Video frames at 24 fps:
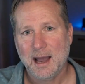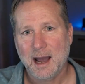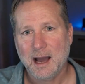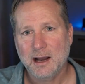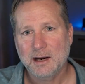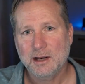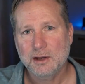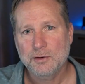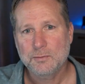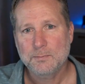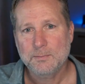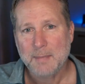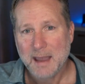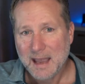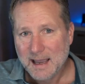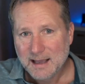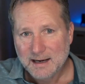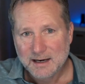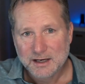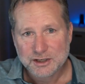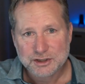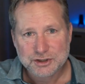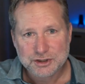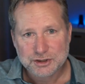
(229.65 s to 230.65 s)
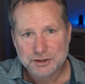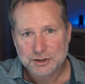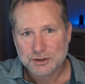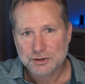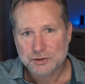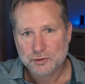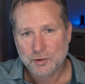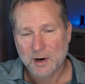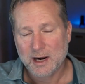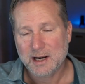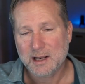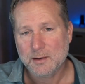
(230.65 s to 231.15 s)
How do you manage
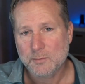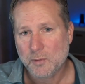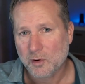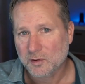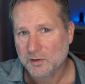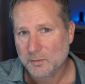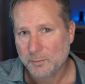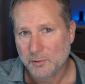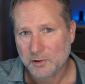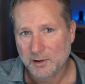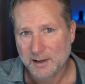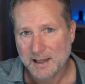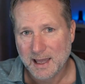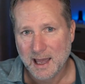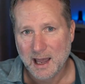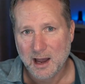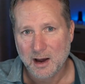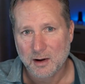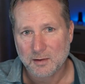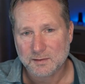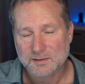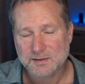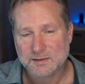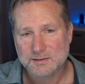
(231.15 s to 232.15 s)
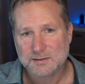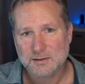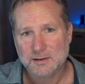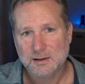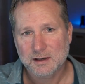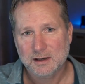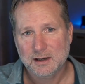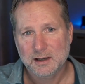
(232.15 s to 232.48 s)
trading multiple accounts?